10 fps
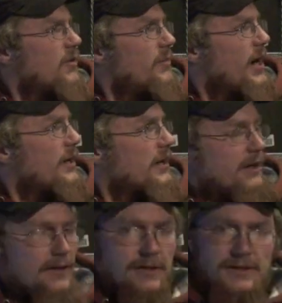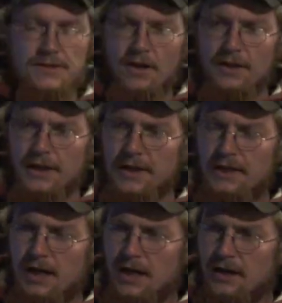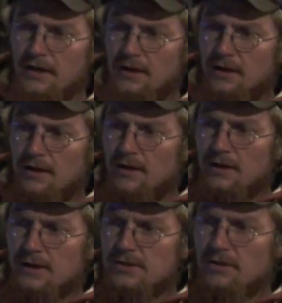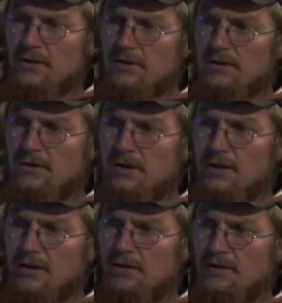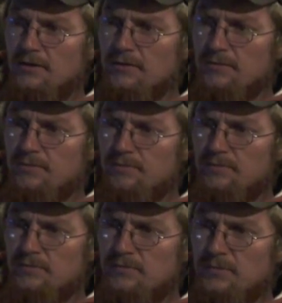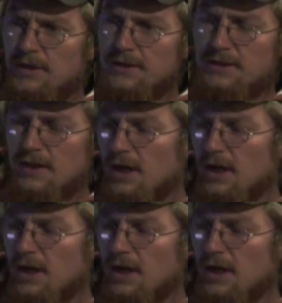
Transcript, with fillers: I go back in, and he's all like, uh, he's all, uh, I need to